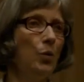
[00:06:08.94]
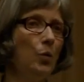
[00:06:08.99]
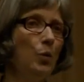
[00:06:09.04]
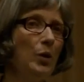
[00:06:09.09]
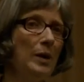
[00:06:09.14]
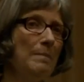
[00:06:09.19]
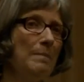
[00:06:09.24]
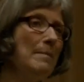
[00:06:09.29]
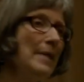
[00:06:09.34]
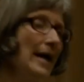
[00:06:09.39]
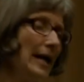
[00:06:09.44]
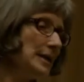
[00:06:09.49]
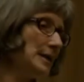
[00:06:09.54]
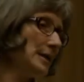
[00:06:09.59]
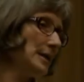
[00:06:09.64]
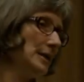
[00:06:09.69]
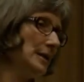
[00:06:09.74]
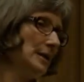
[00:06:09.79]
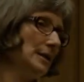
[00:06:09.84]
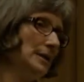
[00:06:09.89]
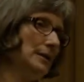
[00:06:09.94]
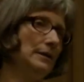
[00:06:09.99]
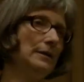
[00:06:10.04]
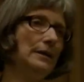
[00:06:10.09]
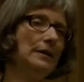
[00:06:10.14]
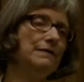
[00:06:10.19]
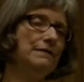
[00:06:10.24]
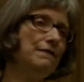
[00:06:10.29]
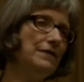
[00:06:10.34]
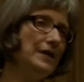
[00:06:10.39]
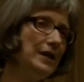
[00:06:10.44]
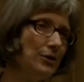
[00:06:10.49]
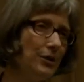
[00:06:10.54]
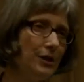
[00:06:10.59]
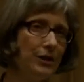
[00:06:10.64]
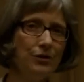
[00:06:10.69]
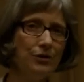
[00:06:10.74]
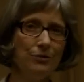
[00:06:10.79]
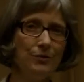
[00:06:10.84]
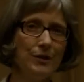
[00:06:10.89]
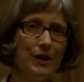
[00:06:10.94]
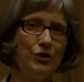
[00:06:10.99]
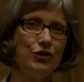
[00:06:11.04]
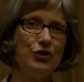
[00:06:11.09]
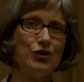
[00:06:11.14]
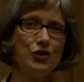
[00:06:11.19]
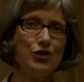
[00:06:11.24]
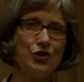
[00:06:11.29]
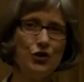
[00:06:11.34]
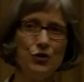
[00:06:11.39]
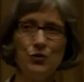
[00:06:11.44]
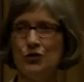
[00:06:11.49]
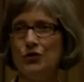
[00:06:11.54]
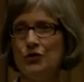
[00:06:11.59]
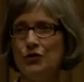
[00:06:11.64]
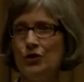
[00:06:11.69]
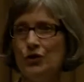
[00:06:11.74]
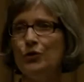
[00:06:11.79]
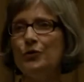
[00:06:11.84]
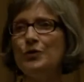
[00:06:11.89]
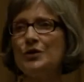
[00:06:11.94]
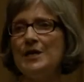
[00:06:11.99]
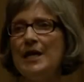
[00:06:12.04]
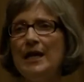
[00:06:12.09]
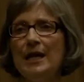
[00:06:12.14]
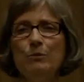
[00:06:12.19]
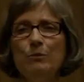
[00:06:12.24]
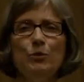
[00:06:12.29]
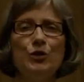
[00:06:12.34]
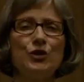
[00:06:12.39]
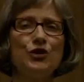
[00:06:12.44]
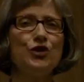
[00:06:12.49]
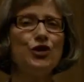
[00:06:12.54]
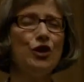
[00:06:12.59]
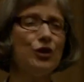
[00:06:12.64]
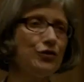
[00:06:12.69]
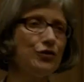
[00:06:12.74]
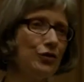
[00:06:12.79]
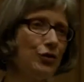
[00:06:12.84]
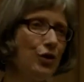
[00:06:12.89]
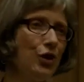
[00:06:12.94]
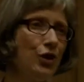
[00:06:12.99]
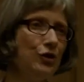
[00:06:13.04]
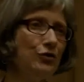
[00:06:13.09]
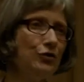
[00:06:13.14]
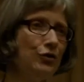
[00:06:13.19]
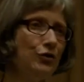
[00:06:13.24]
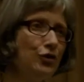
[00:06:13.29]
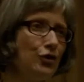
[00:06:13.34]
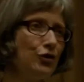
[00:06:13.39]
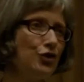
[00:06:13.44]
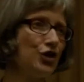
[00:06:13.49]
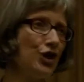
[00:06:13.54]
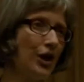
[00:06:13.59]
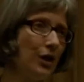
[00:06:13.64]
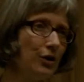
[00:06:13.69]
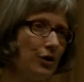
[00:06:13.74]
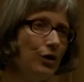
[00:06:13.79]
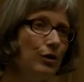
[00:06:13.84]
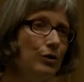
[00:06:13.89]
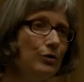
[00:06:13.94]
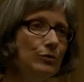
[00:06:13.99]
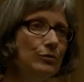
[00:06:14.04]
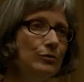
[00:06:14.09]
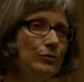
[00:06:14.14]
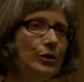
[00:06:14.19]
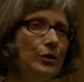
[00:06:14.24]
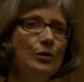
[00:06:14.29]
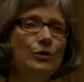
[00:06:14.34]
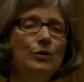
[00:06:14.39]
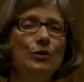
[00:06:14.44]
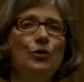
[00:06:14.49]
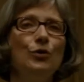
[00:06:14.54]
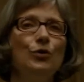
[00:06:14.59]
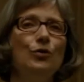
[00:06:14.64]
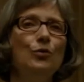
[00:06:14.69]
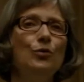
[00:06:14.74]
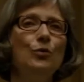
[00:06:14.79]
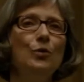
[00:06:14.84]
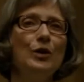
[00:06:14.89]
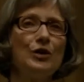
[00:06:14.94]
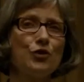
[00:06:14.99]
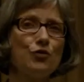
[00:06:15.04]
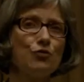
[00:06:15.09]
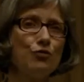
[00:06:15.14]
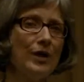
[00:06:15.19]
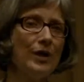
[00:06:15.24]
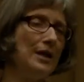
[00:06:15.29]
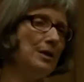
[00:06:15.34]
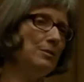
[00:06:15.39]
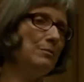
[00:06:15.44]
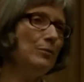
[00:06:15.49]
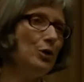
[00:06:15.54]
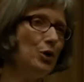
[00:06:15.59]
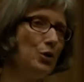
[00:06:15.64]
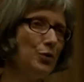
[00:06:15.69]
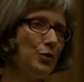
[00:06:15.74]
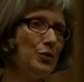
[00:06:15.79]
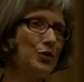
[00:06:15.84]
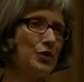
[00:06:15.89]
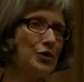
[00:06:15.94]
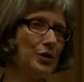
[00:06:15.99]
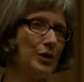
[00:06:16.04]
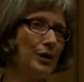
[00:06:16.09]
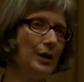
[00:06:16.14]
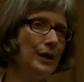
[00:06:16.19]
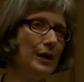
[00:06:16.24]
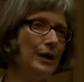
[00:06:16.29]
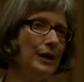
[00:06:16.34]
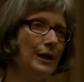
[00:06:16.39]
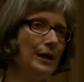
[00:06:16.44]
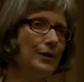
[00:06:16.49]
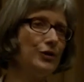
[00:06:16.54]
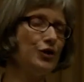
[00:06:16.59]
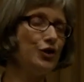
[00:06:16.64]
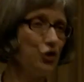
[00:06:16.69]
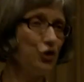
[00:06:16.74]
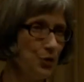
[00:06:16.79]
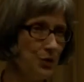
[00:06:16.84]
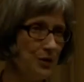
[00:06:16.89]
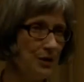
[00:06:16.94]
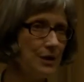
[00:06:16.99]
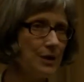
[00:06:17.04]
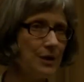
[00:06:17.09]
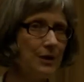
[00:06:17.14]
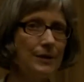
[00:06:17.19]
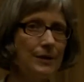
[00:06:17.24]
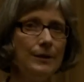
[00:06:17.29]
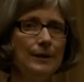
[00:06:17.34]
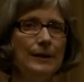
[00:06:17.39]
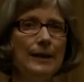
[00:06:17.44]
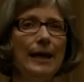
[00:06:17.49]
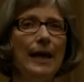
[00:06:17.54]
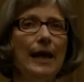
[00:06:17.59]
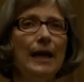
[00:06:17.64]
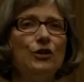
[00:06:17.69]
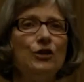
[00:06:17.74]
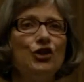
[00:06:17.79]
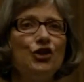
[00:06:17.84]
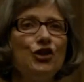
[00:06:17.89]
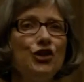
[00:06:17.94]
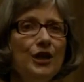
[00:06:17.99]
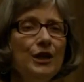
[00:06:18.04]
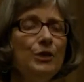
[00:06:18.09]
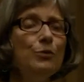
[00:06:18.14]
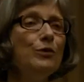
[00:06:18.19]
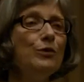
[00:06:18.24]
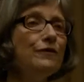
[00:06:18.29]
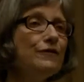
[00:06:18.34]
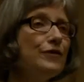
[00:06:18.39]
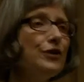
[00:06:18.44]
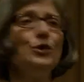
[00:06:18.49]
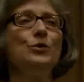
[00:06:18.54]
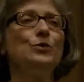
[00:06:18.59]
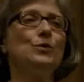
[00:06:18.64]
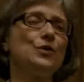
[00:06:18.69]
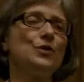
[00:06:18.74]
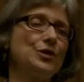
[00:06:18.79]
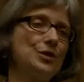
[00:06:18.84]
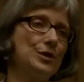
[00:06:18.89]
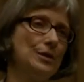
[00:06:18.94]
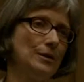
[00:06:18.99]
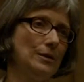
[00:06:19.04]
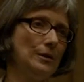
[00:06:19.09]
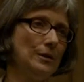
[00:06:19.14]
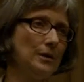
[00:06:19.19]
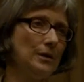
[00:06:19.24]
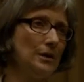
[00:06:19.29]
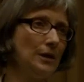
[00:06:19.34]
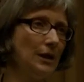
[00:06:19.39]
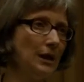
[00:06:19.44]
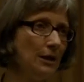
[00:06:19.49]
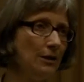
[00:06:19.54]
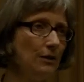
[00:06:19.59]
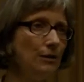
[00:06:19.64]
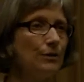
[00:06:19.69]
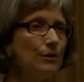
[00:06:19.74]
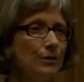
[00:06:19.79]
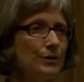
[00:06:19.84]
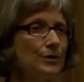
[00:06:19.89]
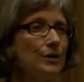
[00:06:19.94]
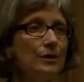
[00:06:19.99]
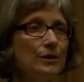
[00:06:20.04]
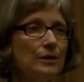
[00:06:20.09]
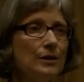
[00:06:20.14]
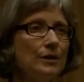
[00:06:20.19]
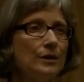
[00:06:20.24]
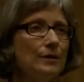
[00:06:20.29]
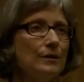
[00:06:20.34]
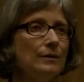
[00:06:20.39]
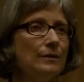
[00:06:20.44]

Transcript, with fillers: We met a very courageous student whose name was Dr. Anya Yushenko, who was Rainbow's uh, student, and she refused to kill her dog.